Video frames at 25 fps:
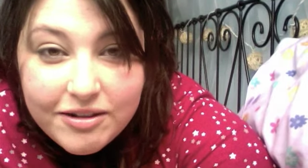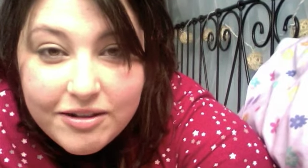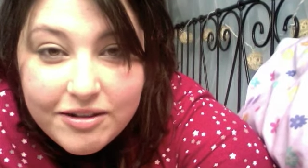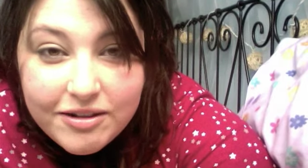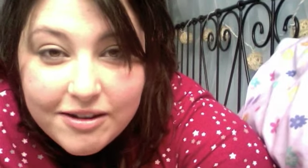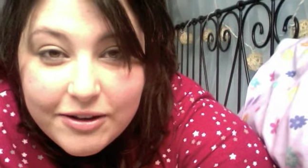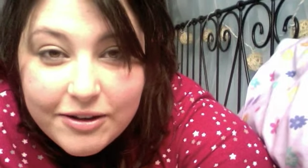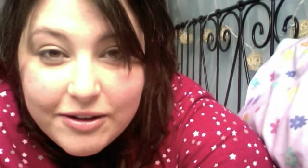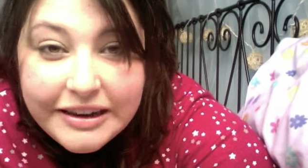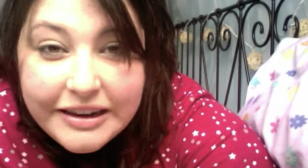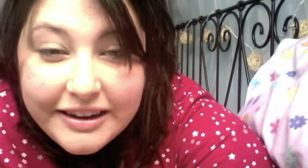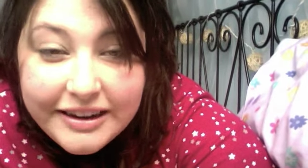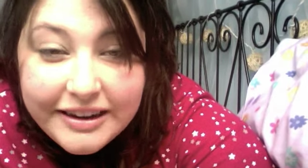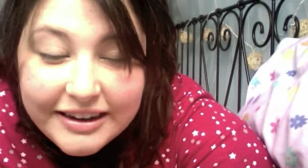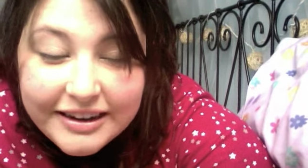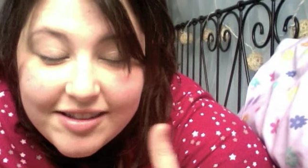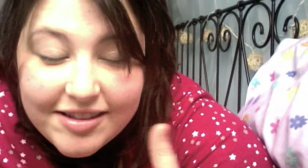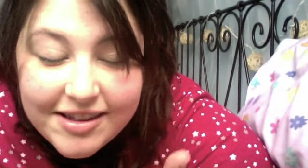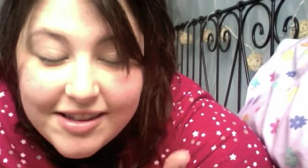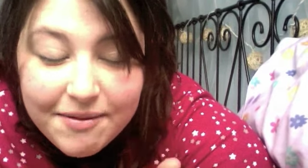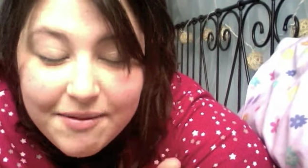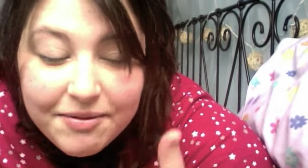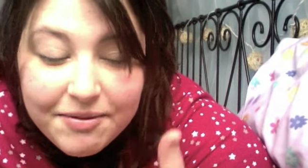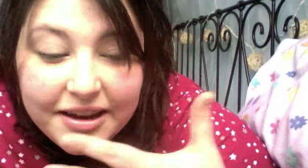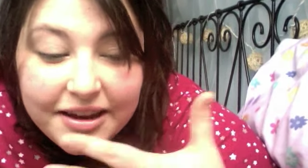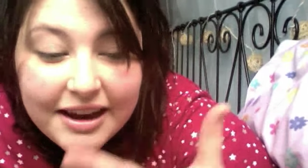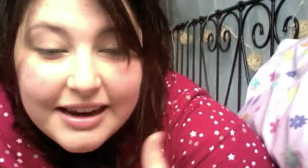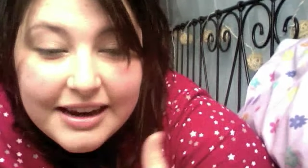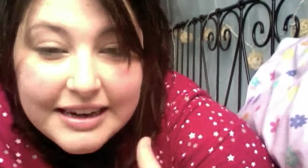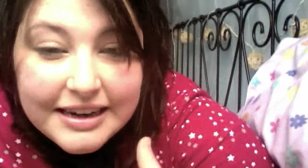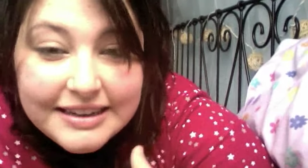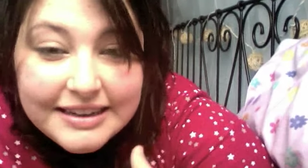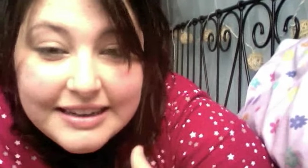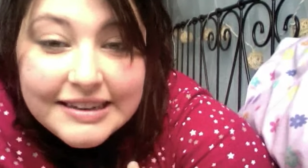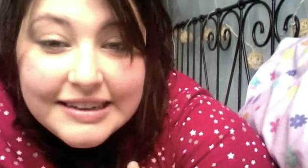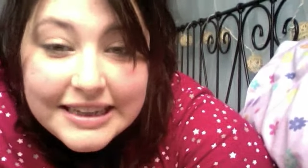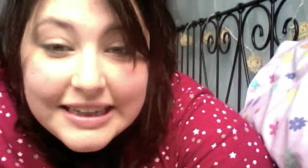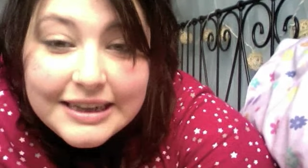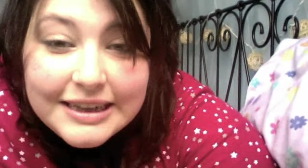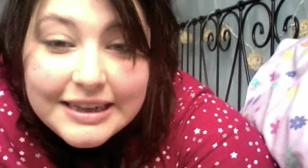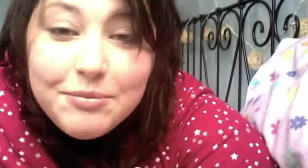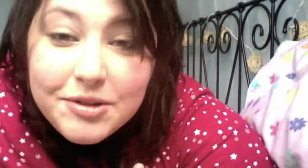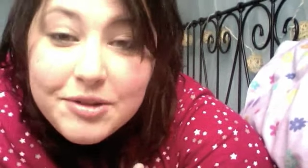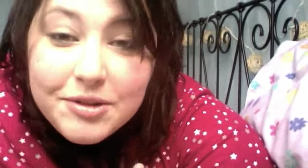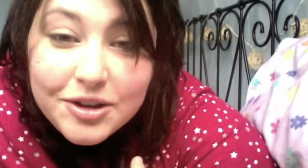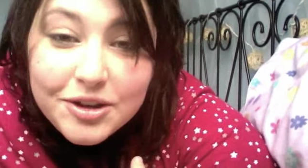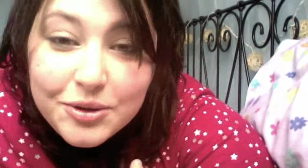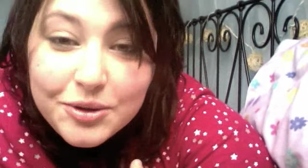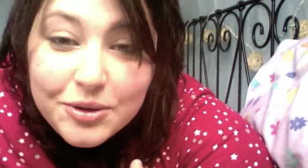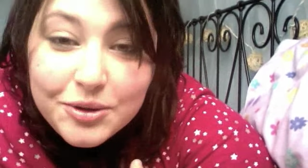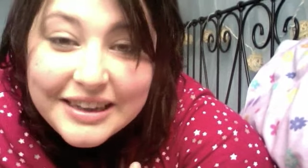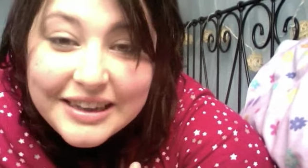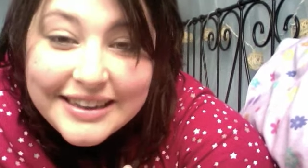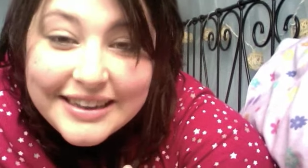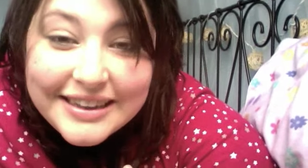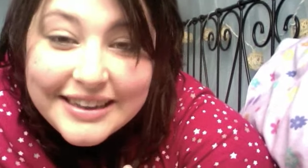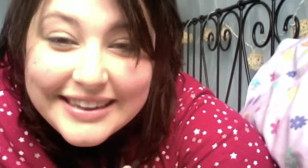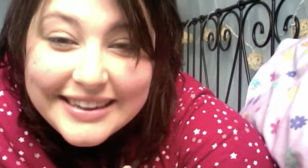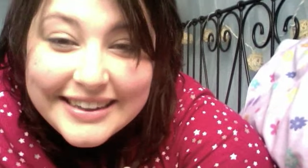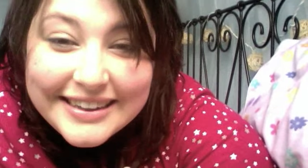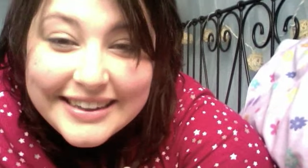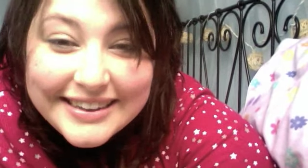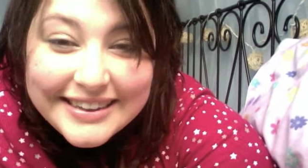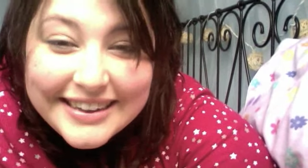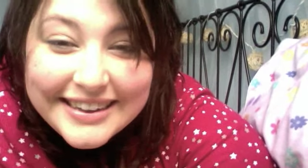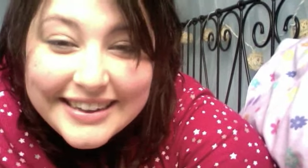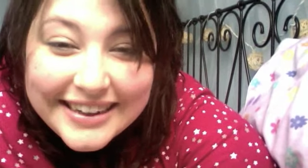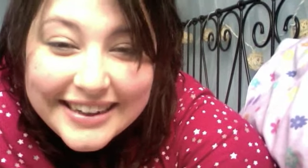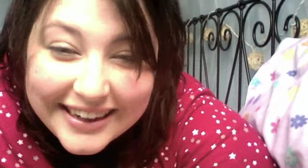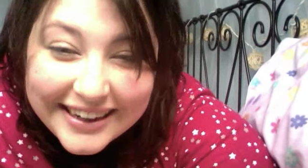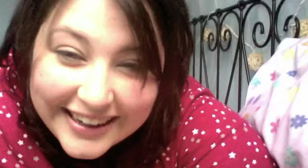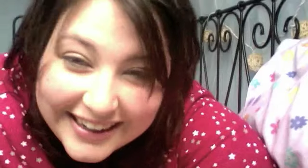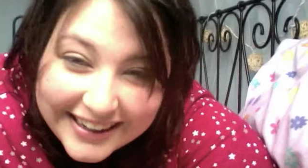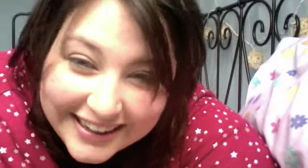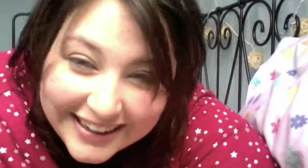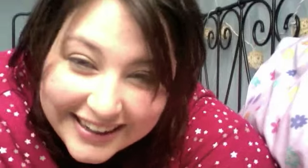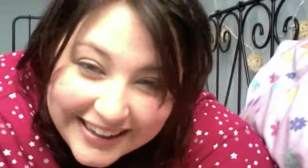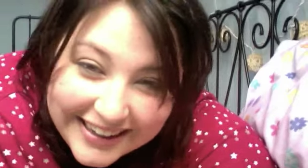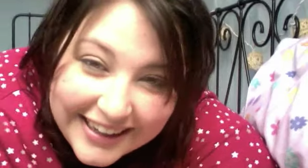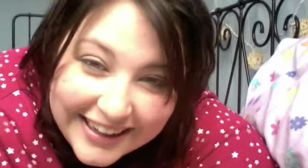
So clearly it's something I need to keep doing. Yeah,